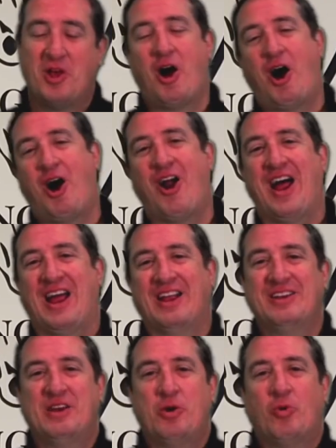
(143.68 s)
All right,
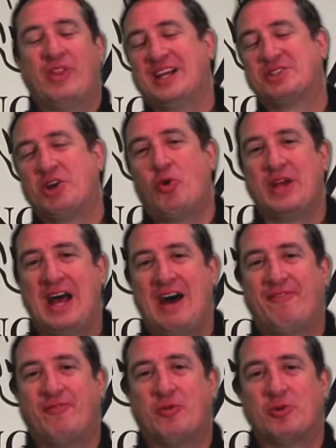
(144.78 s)
well, that's all we
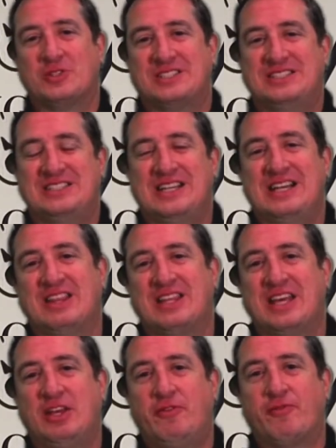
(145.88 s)
have for today.
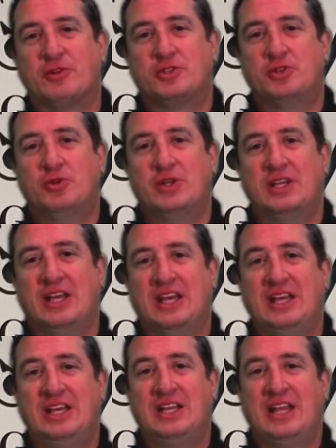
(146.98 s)
Thank you for tuning
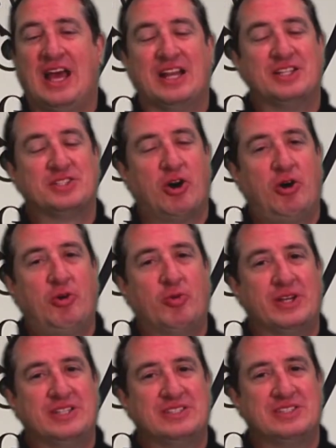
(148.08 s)
in. And as
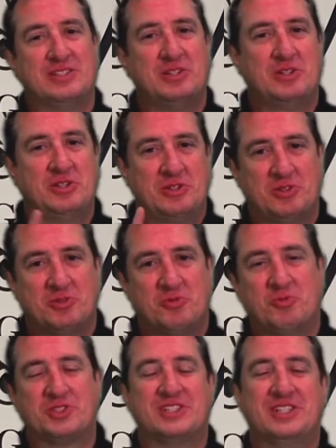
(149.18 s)
always,
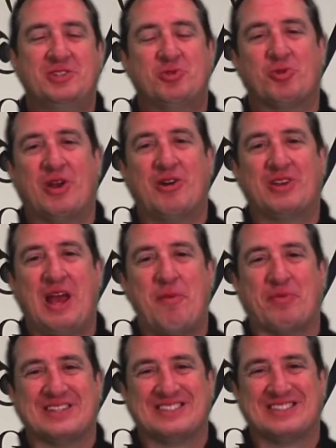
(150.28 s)
we'll see you around
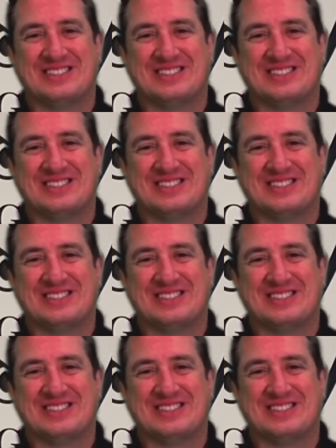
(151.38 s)
campus.